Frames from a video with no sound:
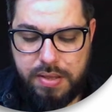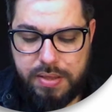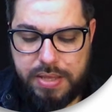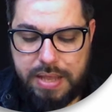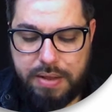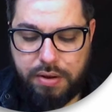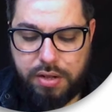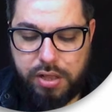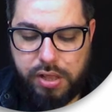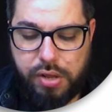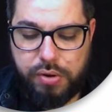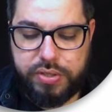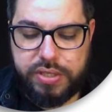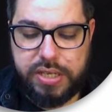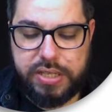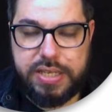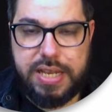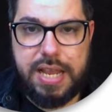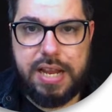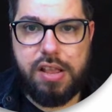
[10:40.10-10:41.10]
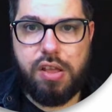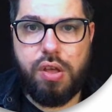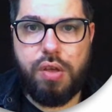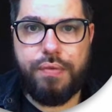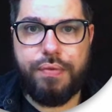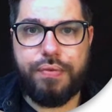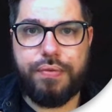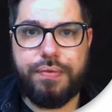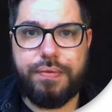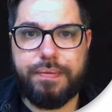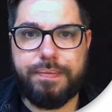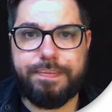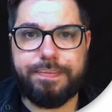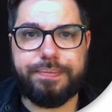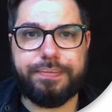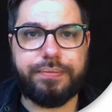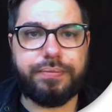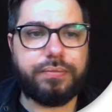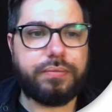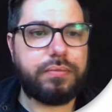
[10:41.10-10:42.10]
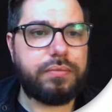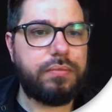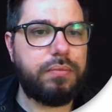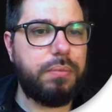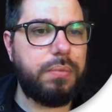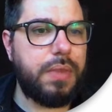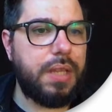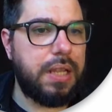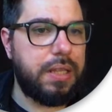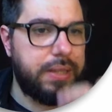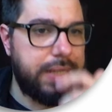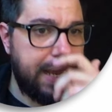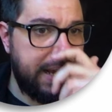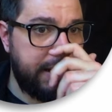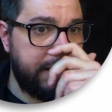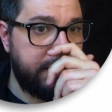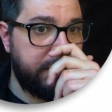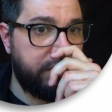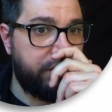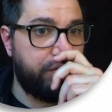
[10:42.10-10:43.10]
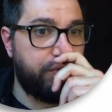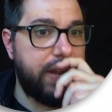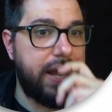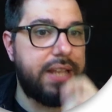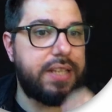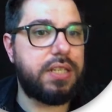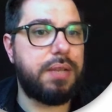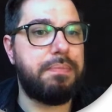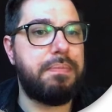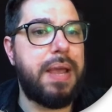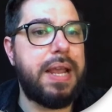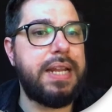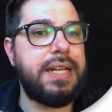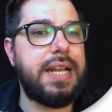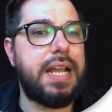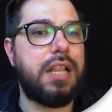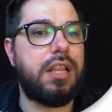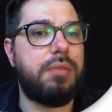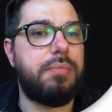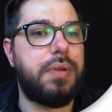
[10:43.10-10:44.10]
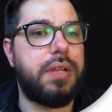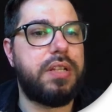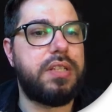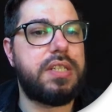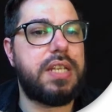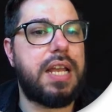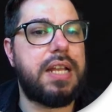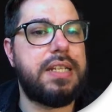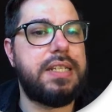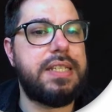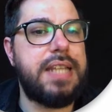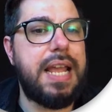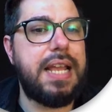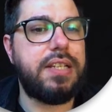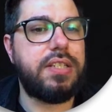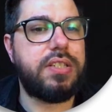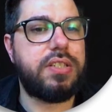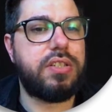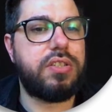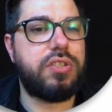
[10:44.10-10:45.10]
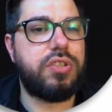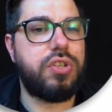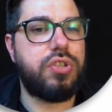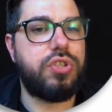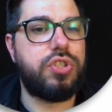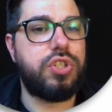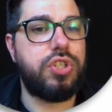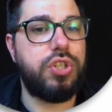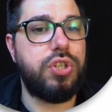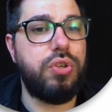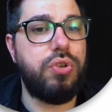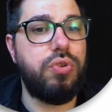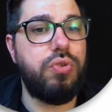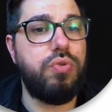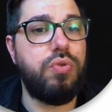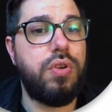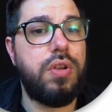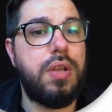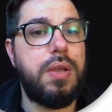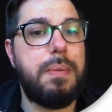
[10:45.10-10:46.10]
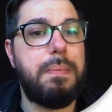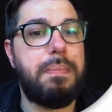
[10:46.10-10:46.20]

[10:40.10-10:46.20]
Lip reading: Then close that tag off. Then create a main element and nest the two